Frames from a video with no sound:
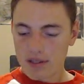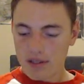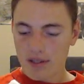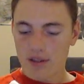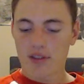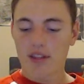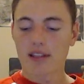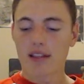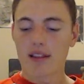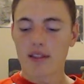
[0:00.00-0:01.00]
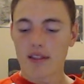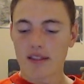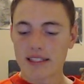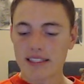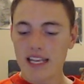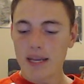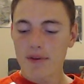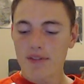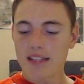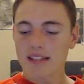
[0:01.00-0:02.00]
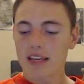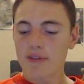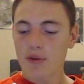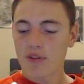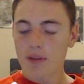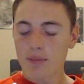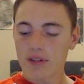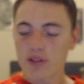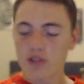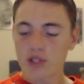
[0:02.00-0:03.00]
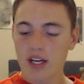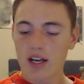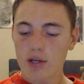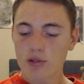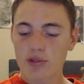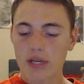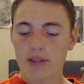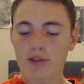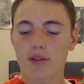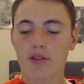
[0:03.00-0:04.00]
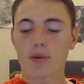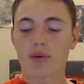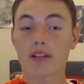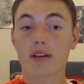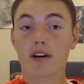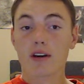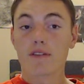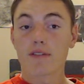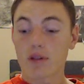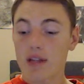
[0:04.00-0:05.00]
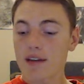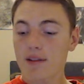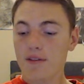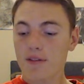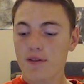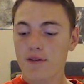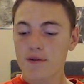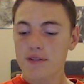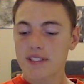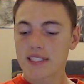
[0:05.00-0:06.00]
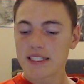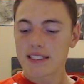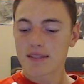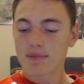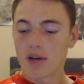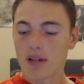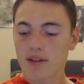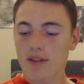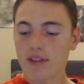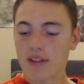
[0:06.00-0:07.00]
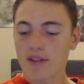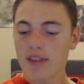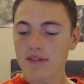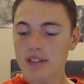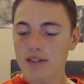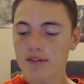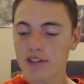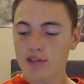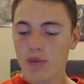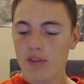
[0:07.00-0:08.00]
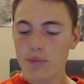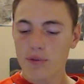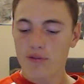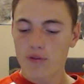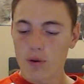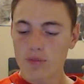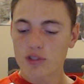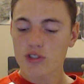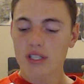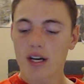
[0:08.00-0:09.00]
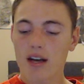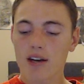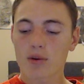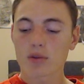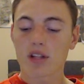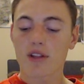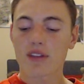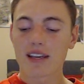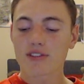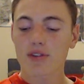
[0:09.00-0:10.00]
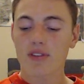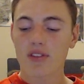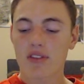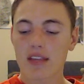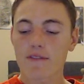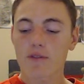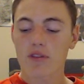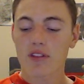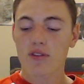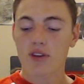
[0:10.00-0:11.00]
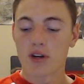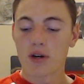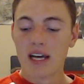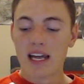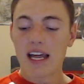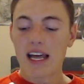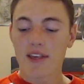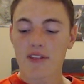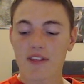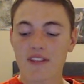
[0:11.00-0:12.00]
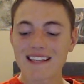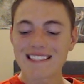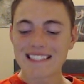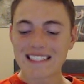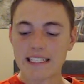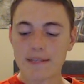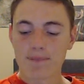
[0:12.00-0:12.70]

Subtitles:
let's see, the name of the endeavor is simply the Chicago Transit Authority. For the last 13 months, these 7 individuals have performed in Chicago, Los Angeles, and San Francisco as the CTA.